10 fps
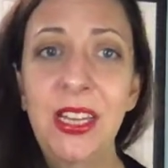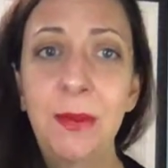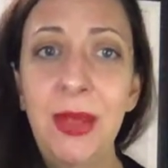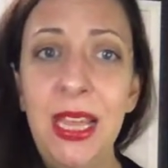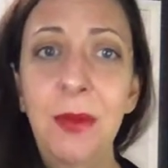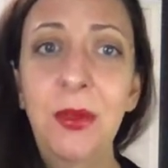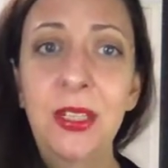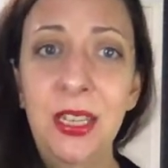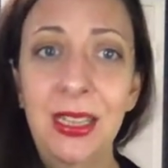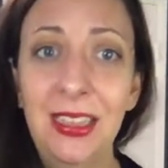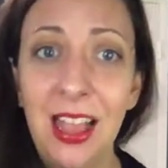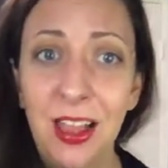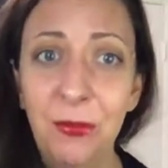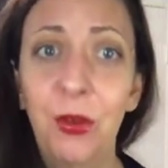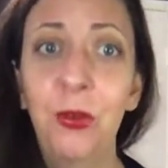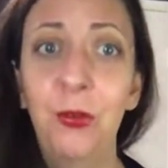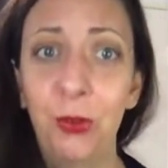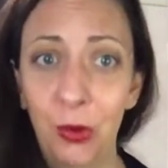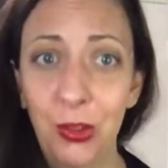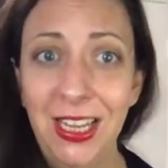To be able to love
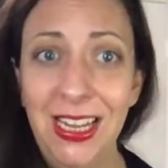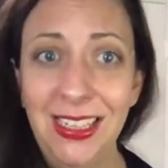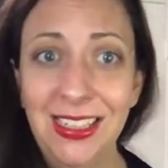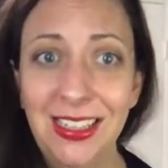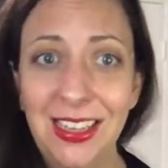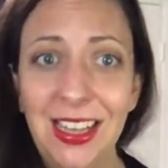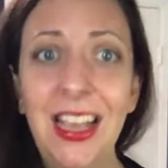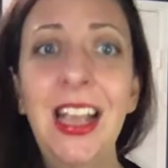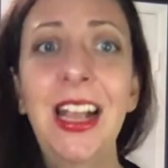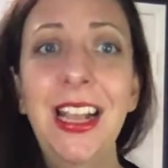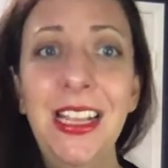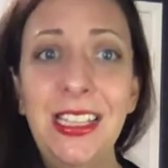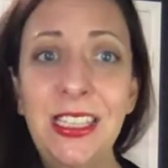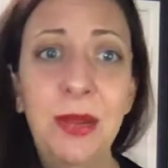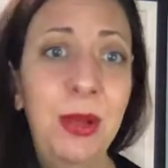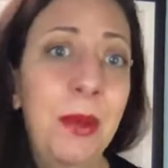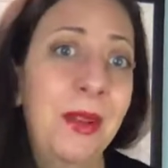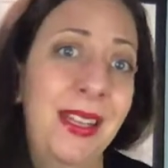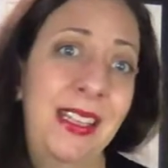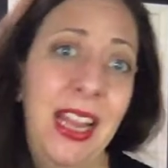fully is to be able
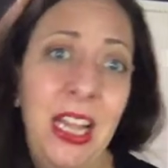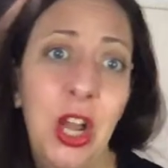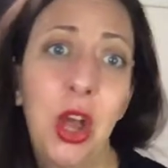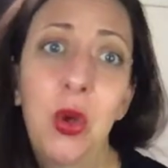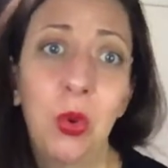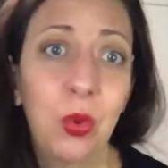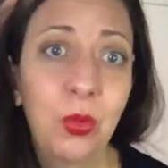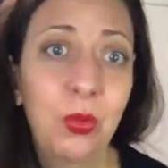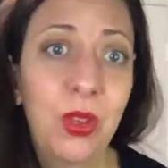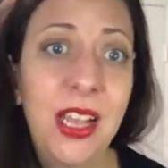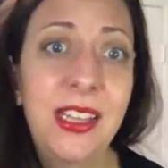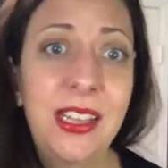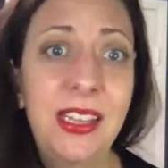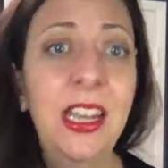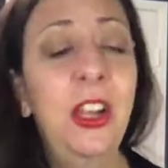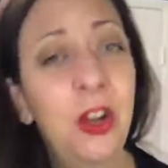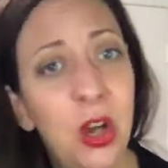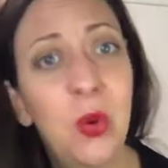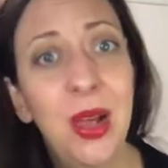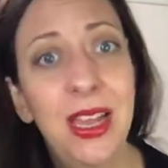to say no, is to say, you
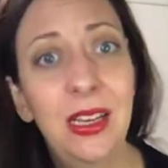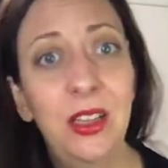know what?